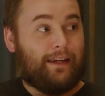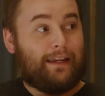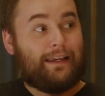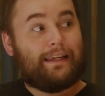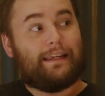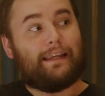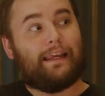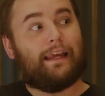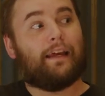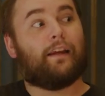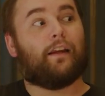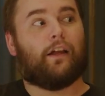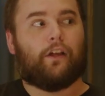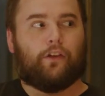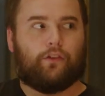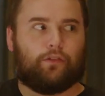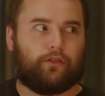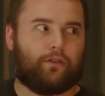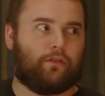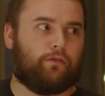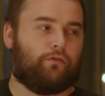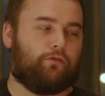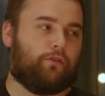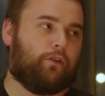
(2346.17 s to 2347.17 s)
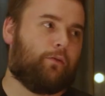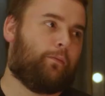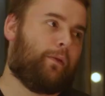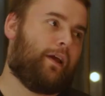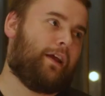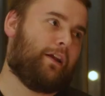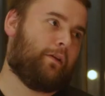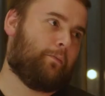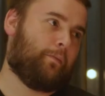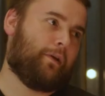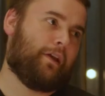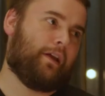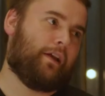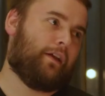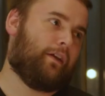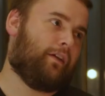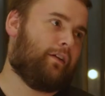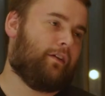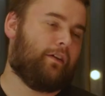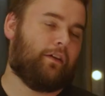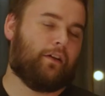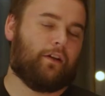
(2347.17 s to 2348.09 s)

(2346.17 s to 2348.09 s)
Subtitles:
to get us from A to B,